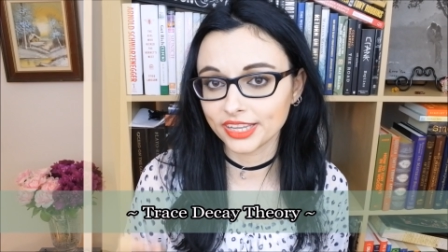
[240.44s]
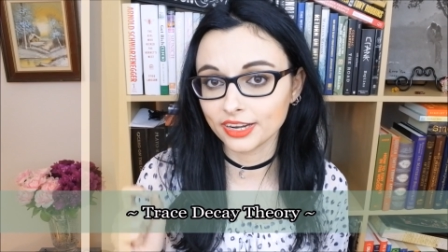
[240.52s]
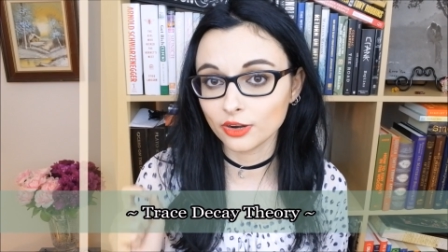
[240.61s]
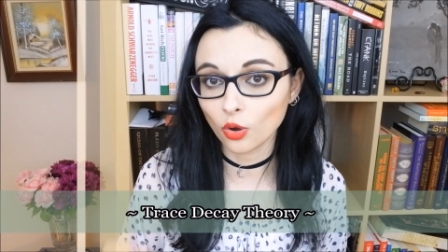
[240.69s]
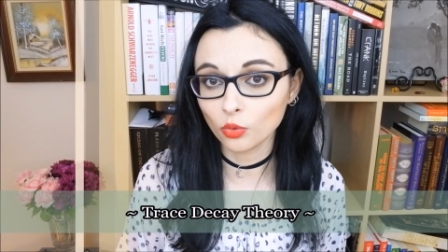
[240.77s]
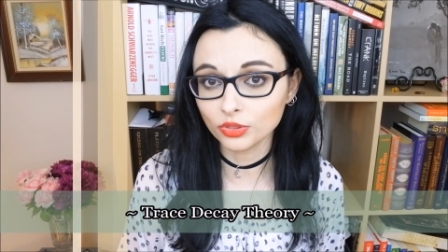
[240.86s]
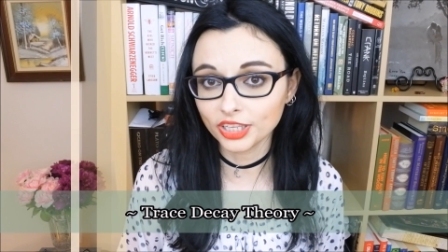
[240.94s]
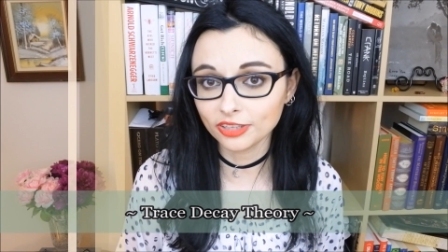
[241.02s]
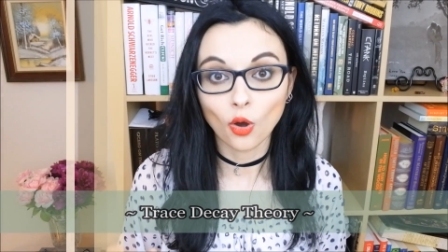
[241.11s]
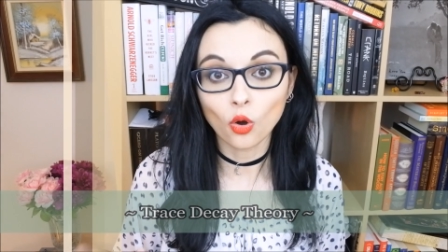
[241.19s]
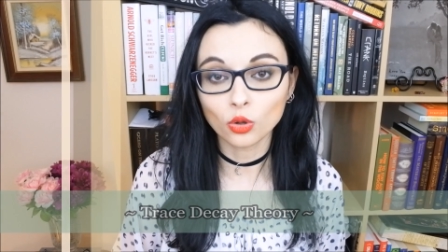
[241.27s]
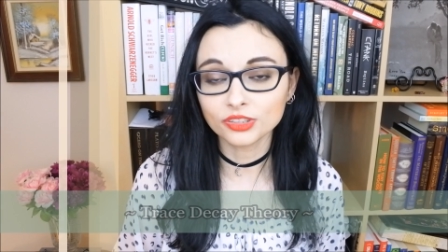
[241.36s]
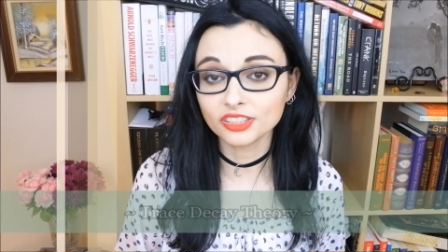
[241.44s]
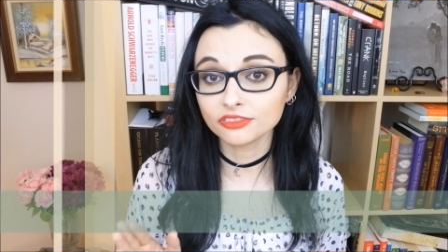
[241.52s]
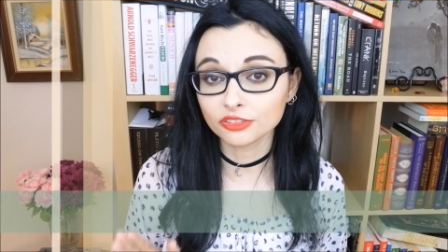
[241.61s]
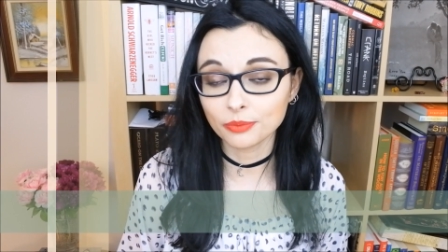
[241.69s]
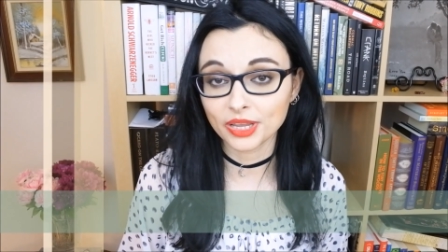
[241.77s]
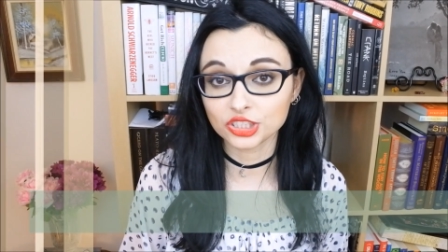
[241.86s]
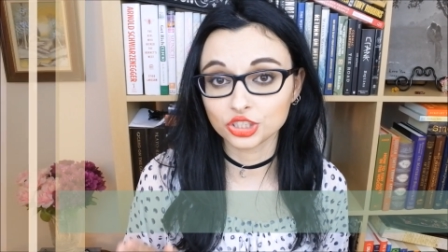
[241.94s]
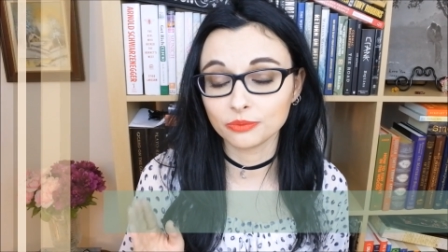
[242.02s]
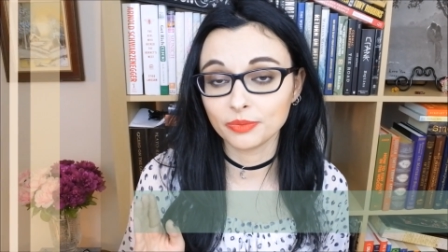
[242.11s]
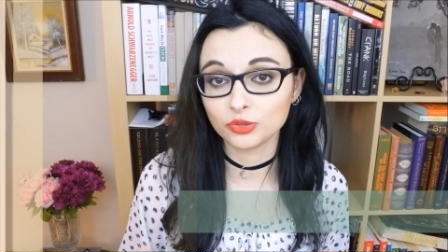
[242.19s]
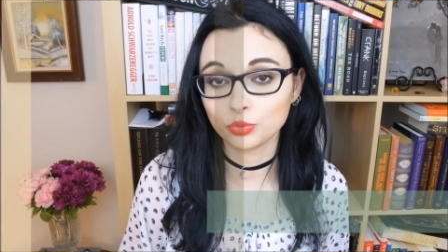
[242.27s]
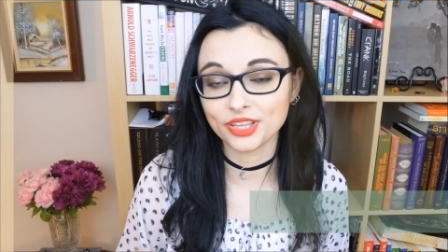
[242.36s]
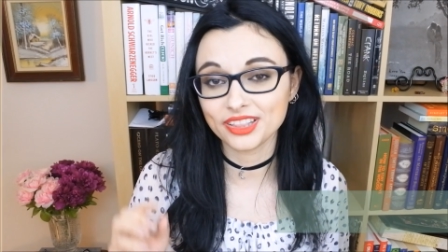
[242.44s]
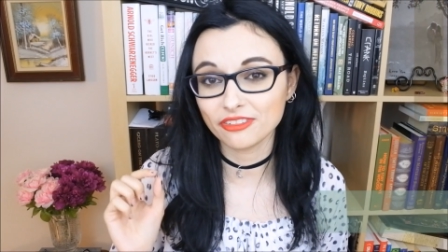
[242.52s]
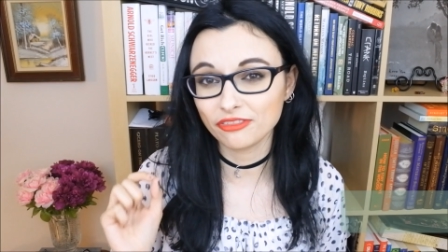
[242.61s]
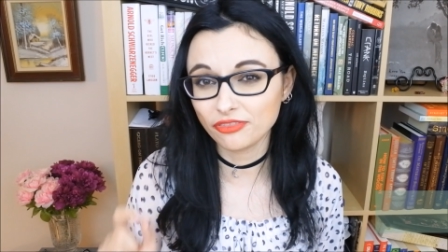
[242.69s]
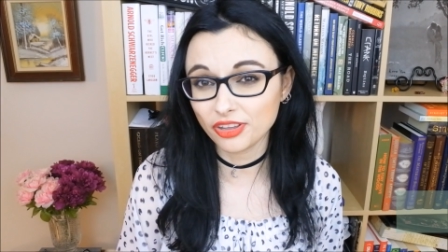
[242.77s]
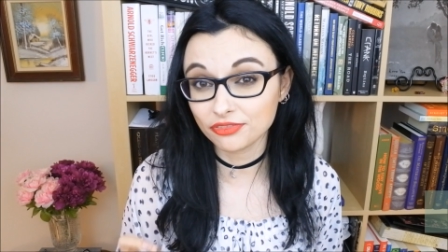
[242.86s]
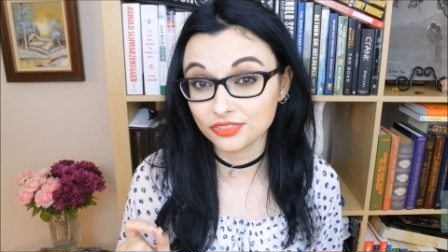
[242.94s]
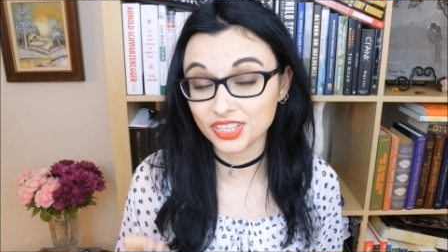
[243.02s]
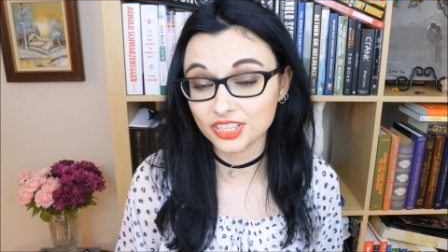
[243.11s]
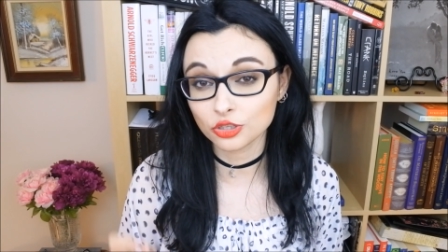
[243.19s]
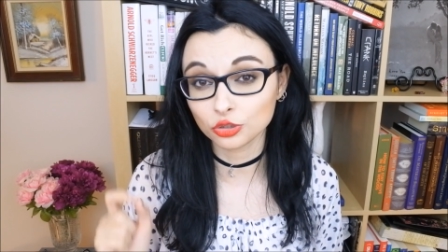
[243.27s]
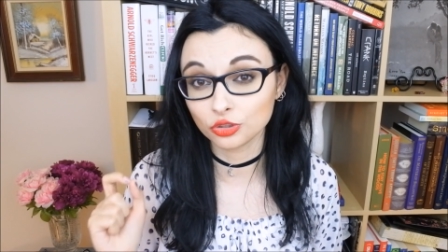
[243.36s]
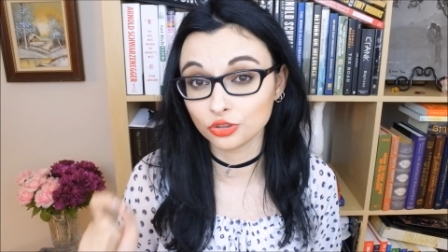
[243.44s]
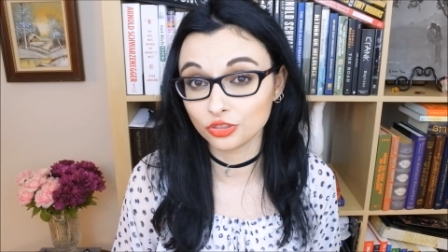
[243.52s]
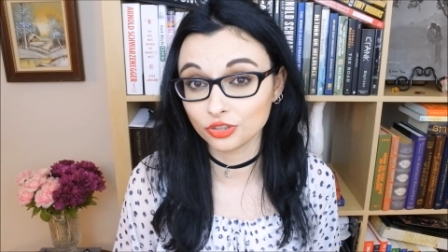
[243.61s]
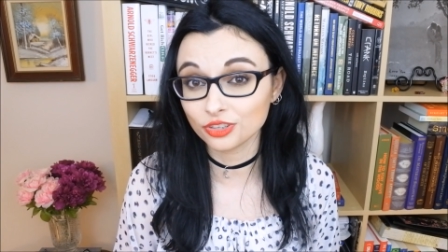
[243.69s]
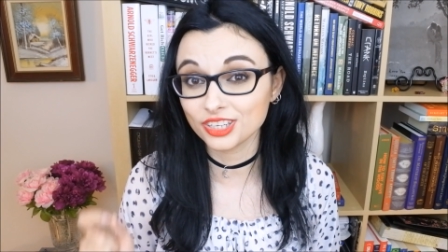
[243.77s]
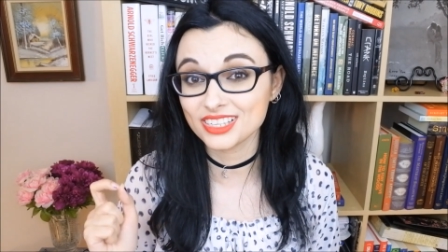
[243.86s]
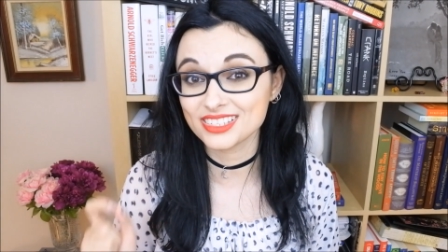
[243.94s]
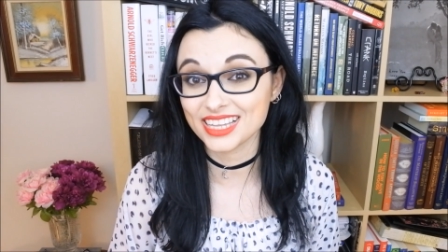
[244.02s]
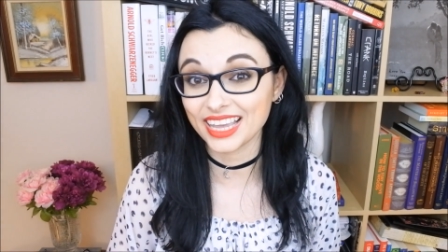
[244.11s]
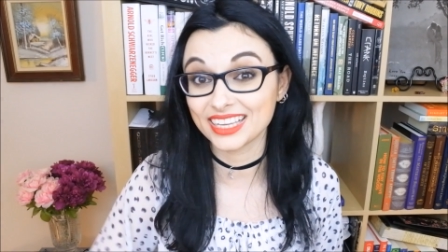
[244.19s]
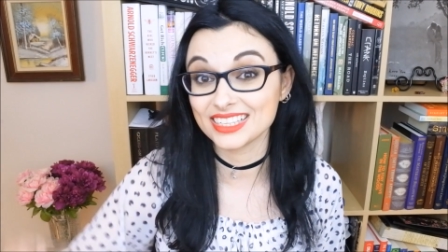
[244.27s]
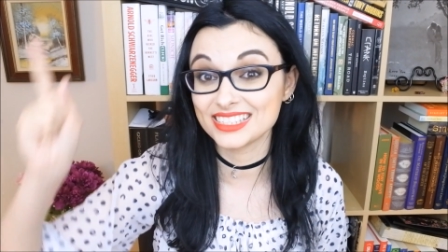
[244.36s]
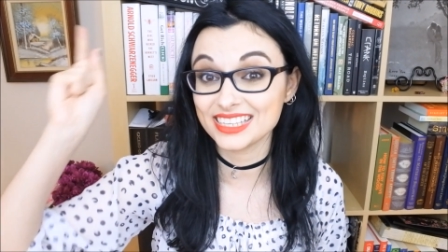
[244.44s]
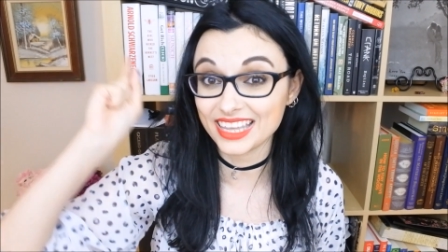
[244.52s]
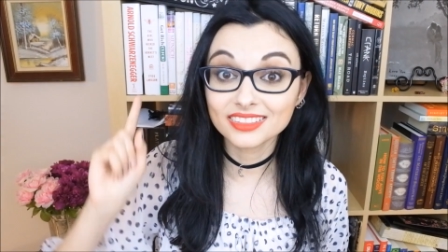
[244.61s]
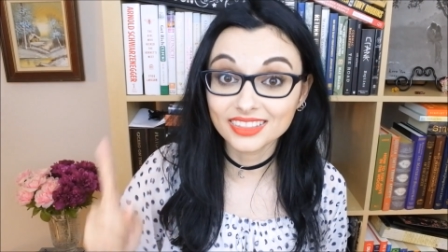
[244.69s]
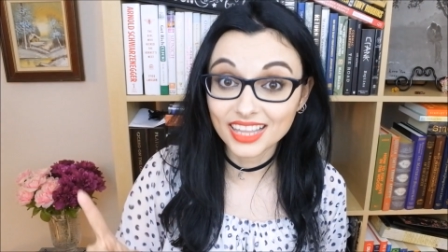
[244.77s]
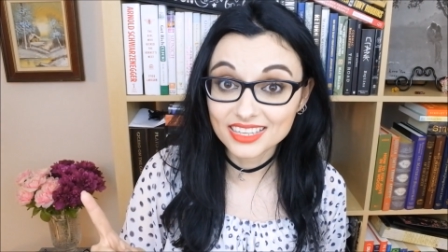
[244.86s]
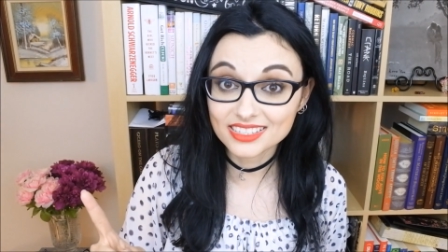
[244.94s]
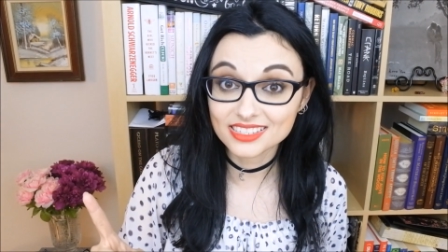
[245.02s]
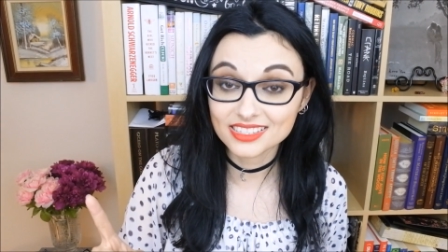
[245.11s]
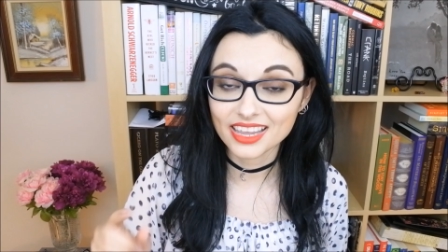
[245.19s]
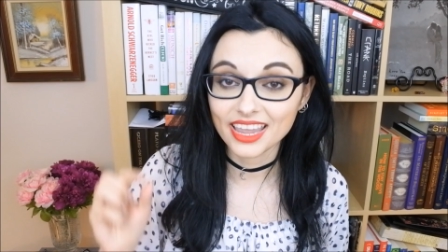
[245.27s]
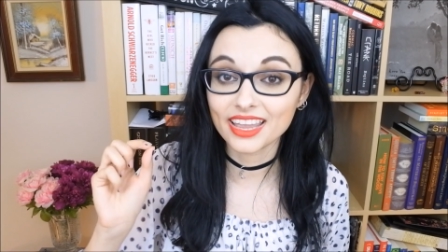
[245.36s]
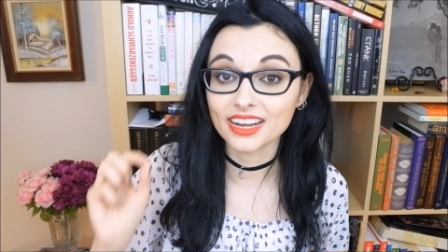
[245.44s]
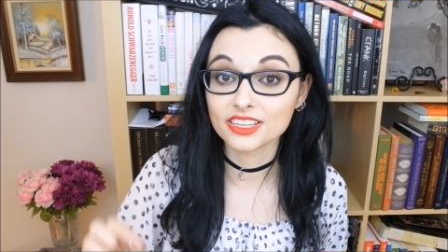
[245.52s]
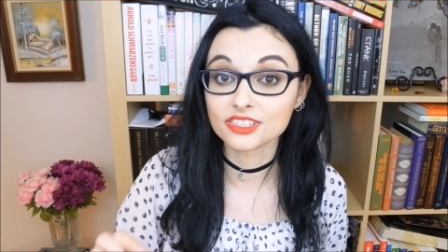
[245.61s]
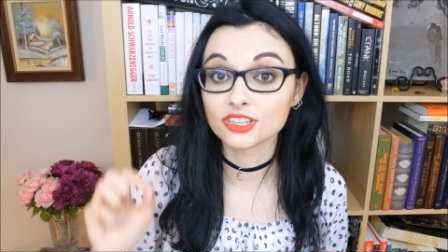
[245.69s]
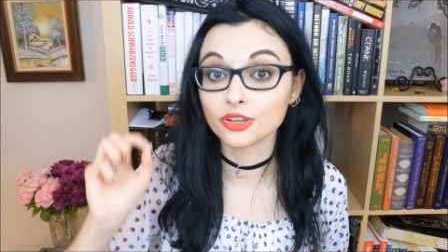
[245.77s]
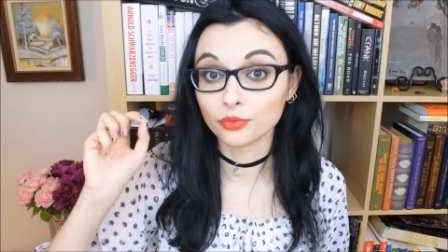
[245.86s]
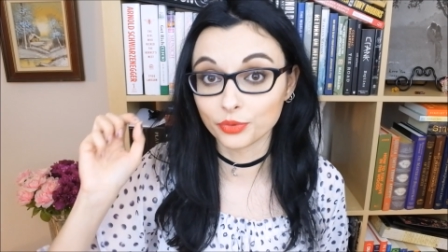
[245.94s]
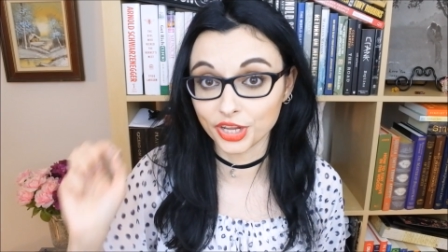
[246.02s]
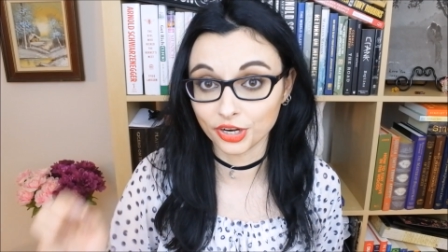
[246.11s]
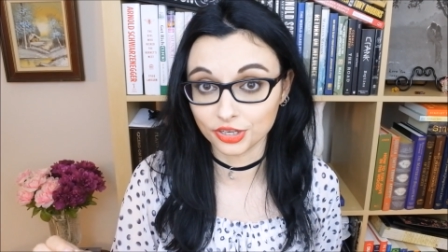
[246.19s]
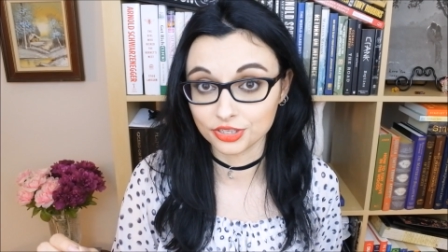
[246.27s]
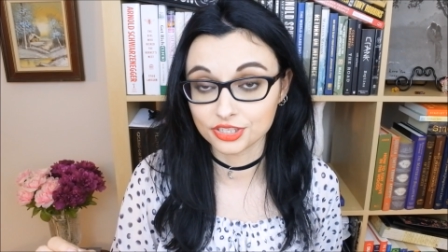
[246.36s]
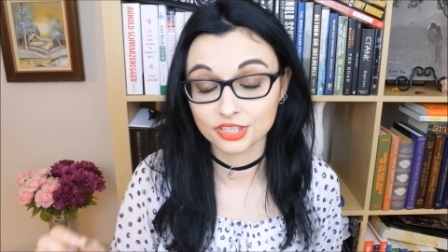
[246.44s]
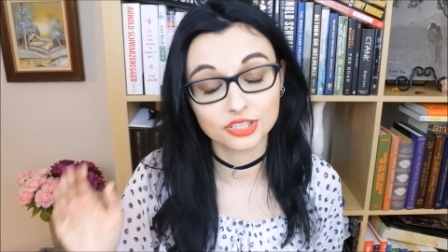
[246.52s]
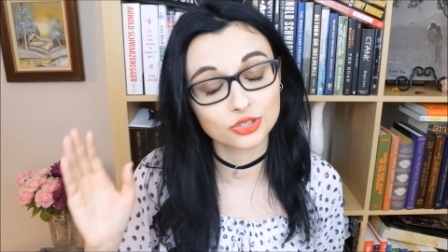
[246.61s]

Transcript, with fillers: can only hold information between 15 to 30 seconds unless it is rehearsed.